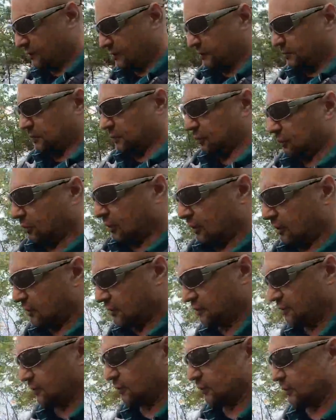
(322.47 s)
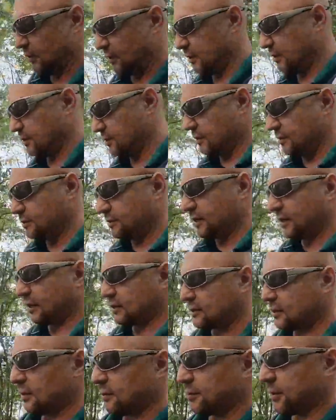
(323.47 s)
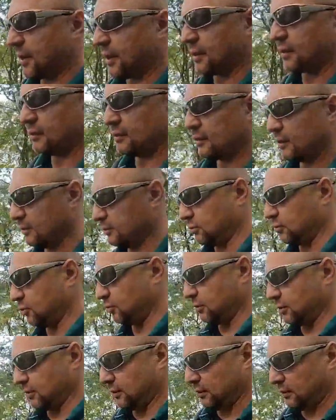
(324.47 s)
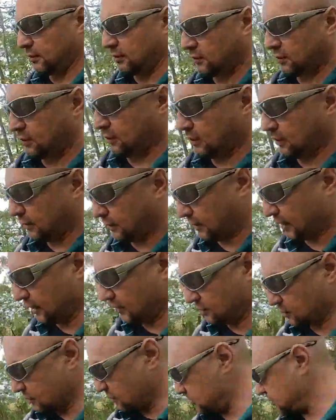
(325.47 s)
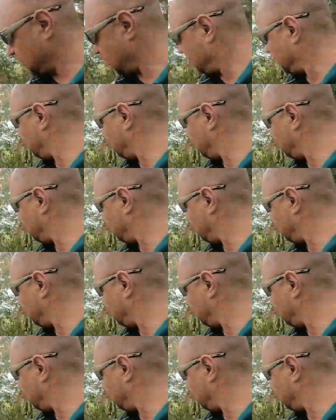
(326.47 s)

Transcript: learning to take a step back in that moment and ask yourself,